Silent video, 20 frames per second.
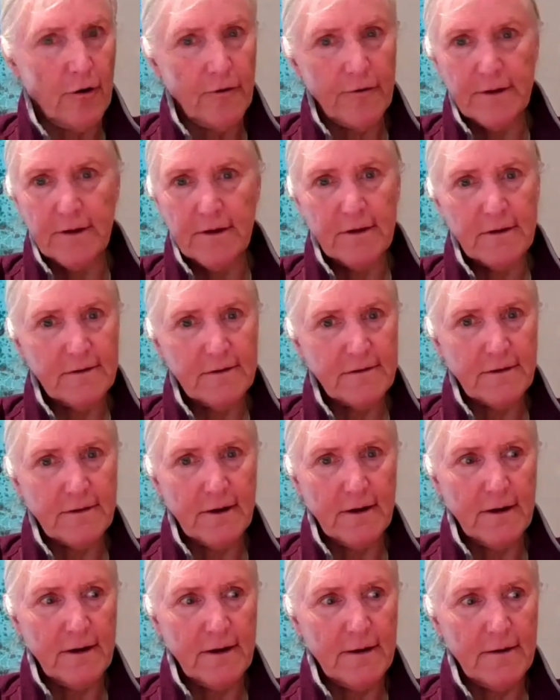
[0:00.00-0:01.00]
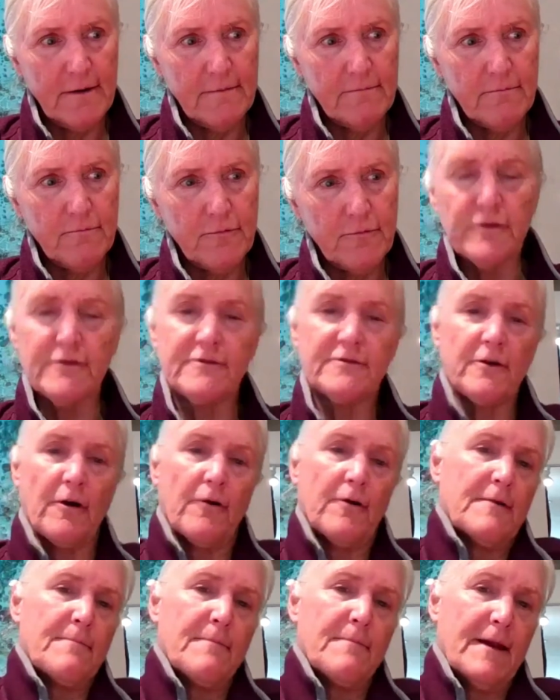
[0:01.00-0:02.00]
all these routes
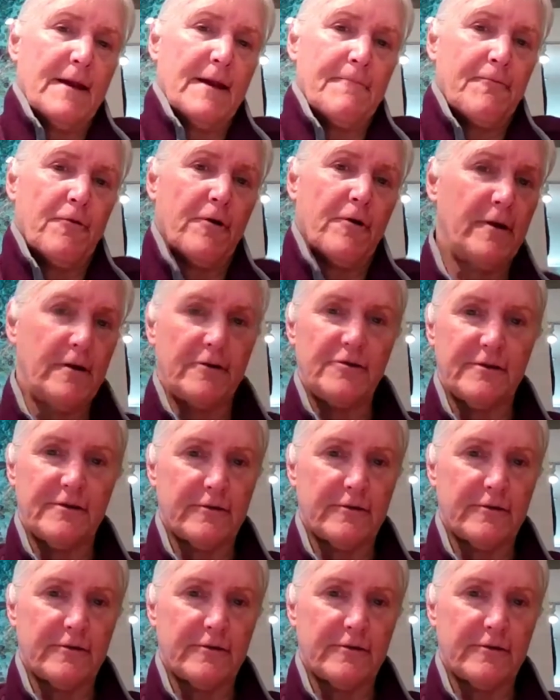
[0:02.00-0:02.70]
already made up for you.